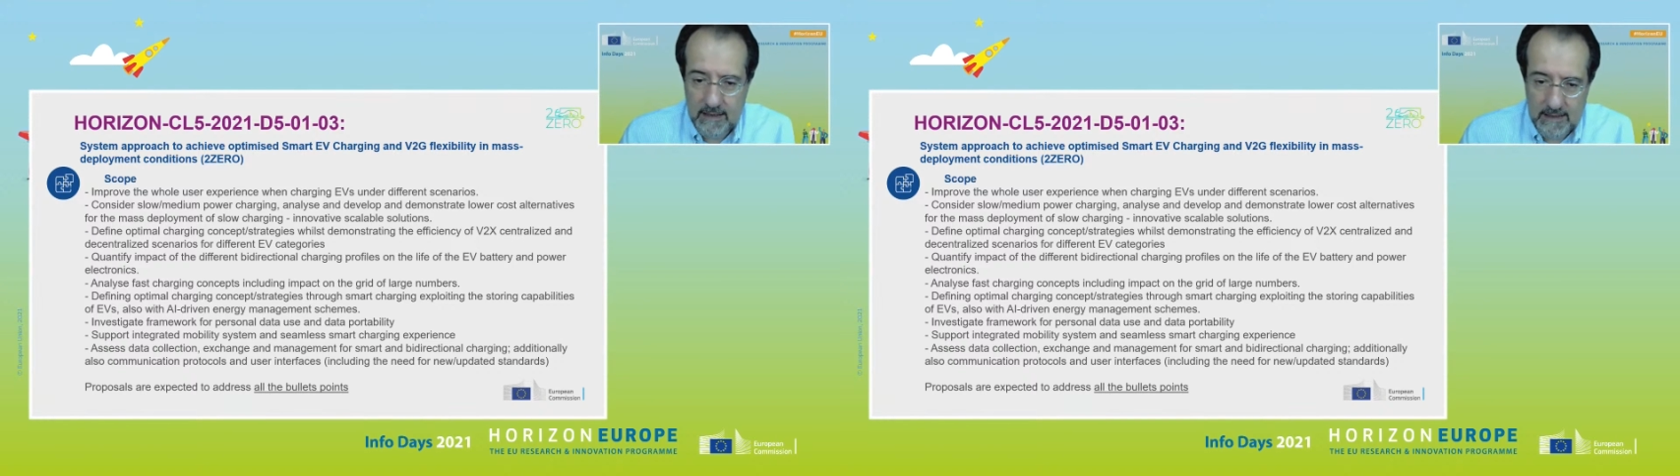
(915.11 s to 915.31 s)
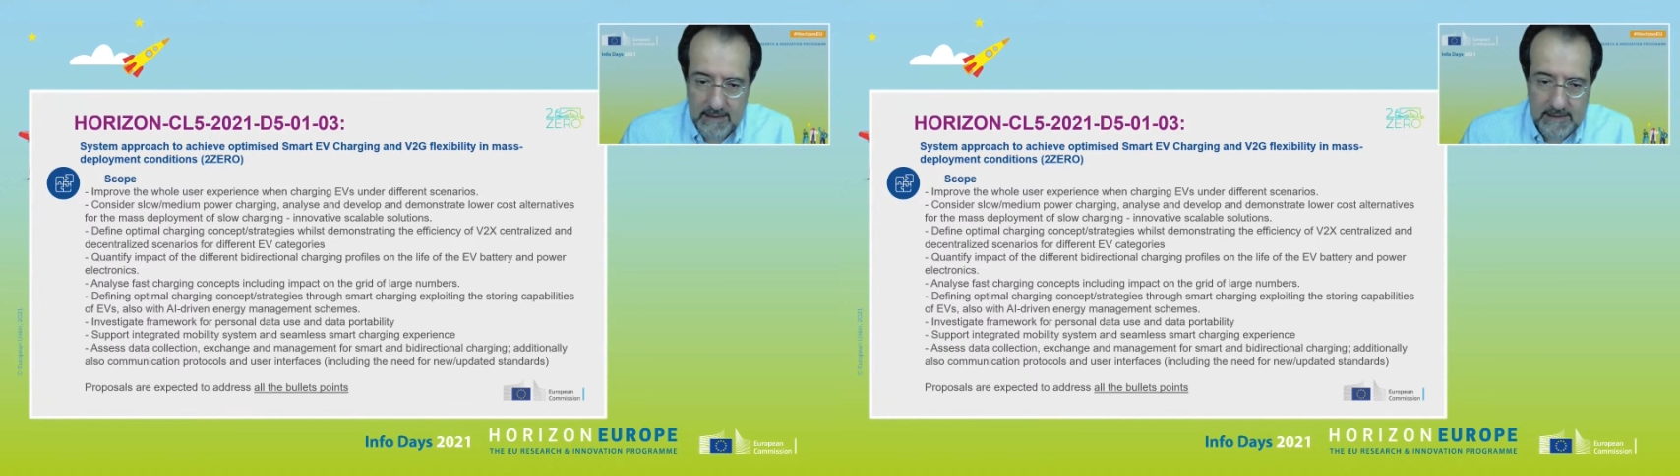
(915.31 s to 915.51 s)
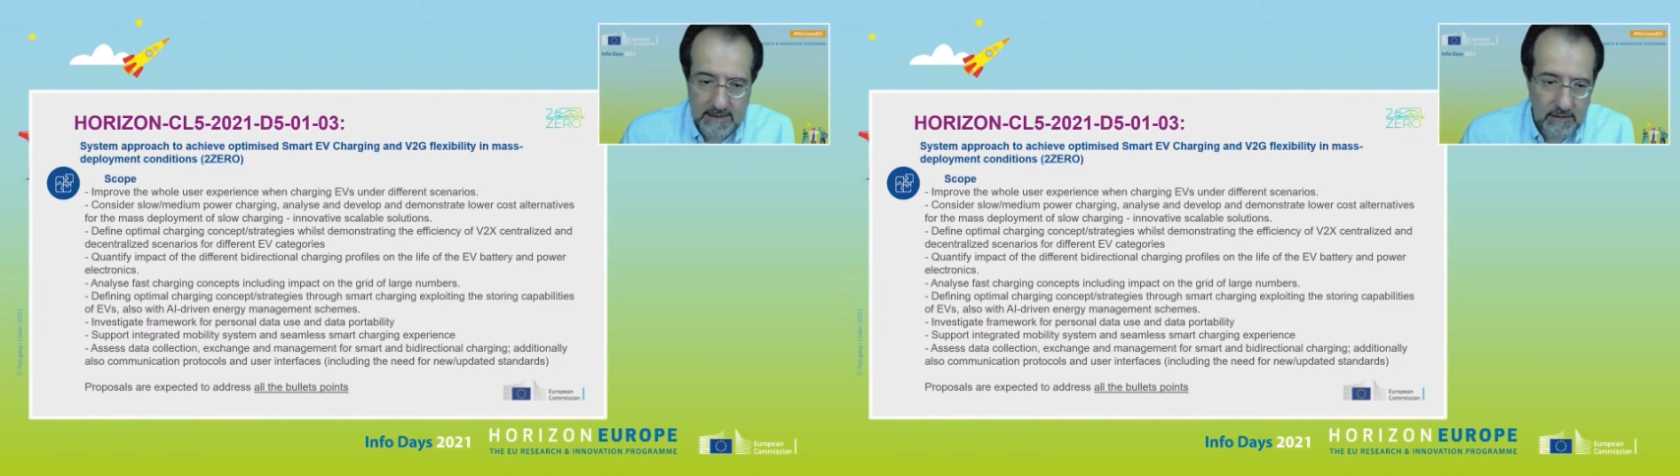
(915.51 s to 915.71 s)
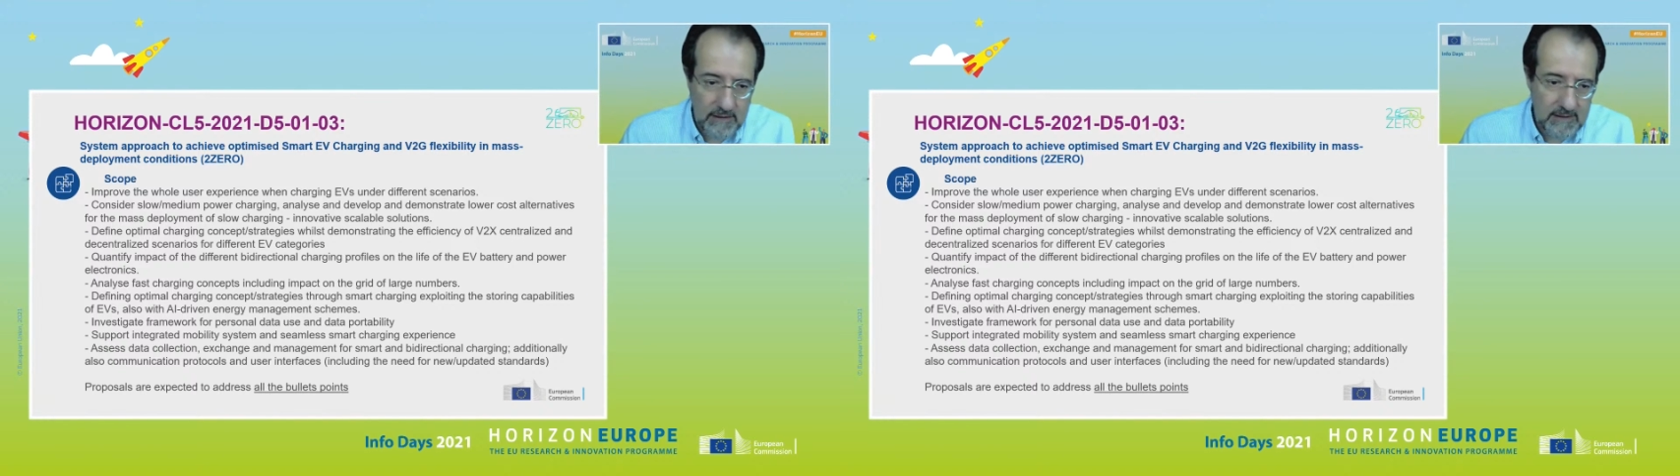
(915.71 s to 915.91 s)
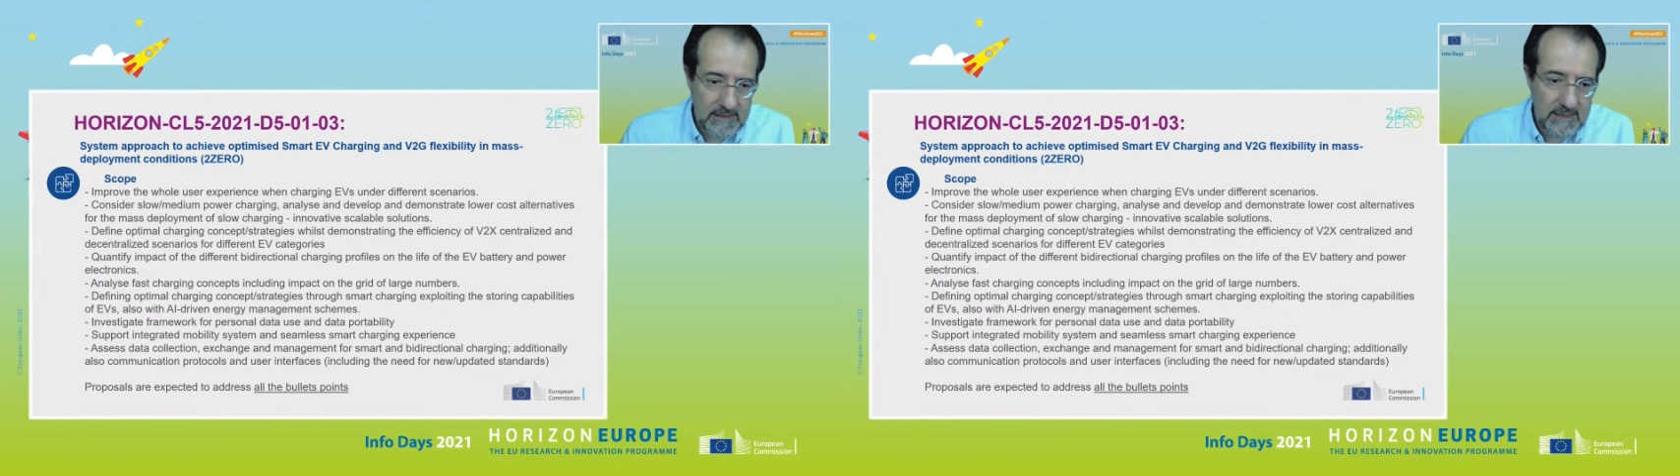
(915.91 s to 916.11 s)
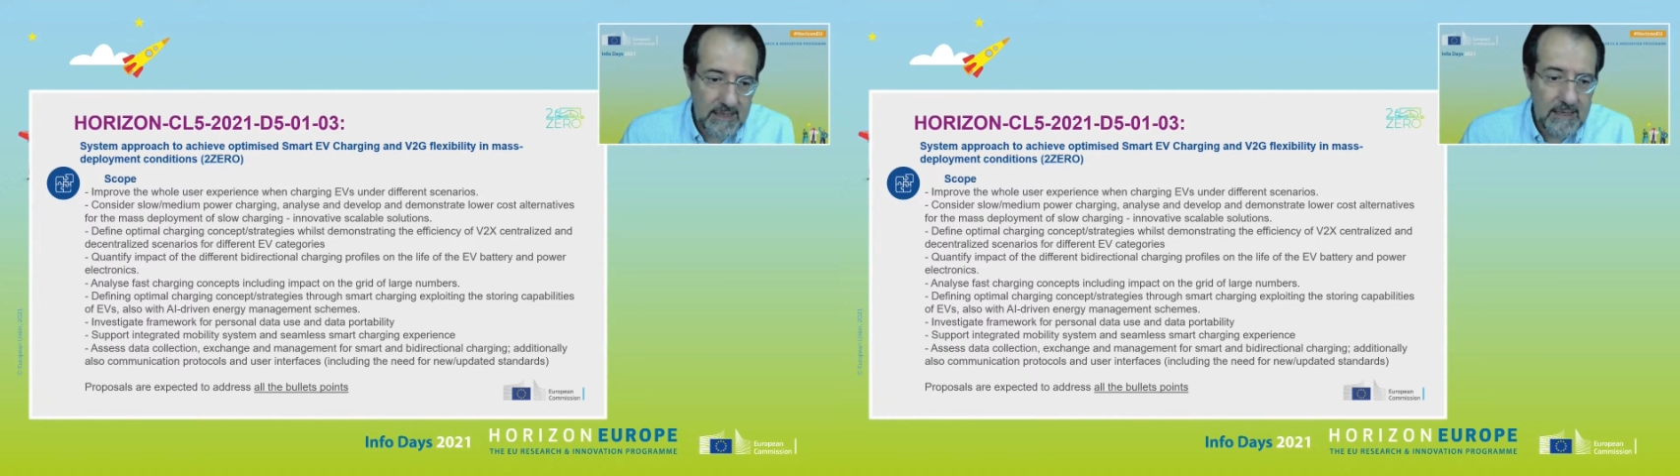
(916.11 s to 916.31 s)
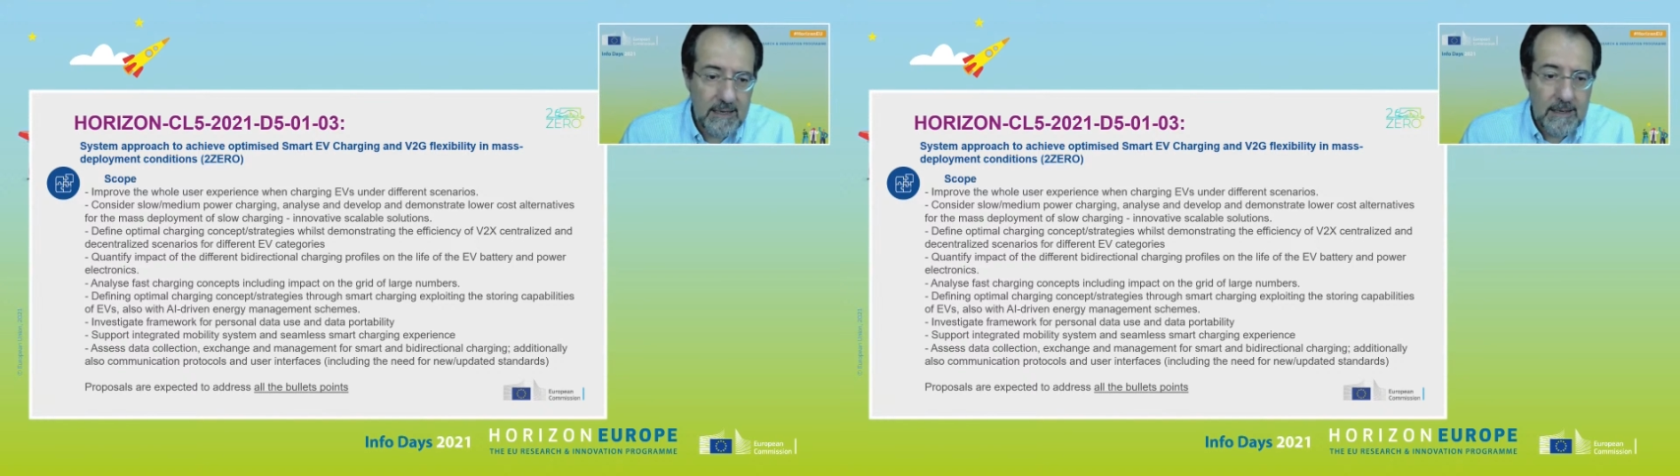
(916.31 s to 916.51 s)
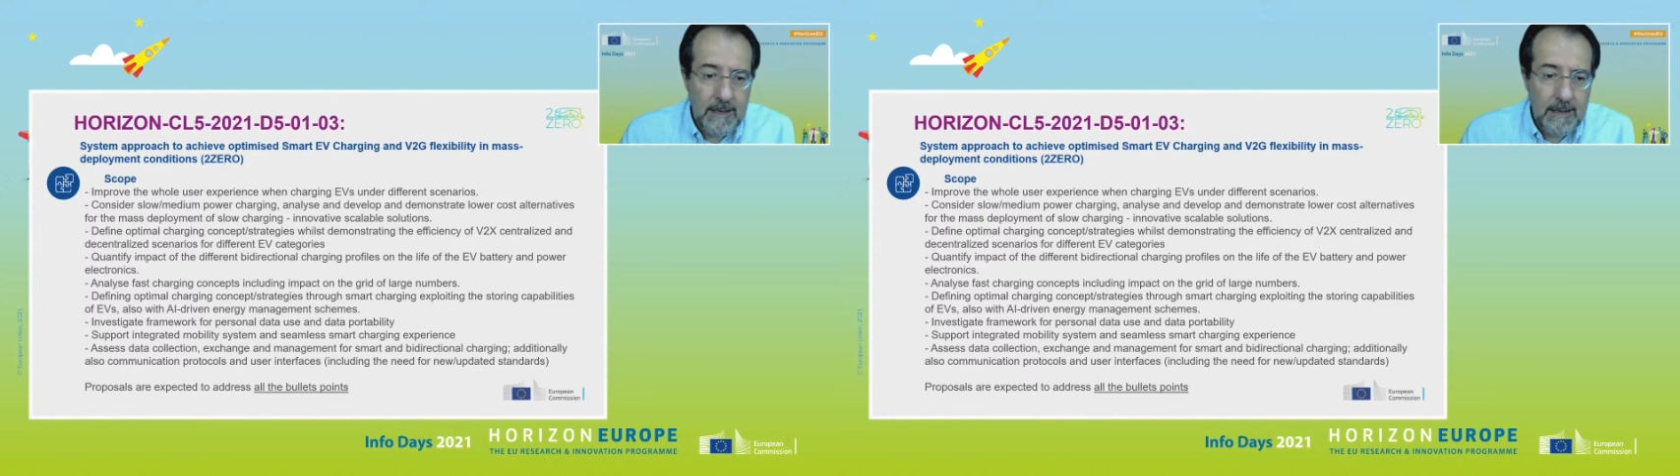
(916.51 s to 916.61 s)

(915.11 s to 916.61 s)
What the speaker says: in AC or in DC.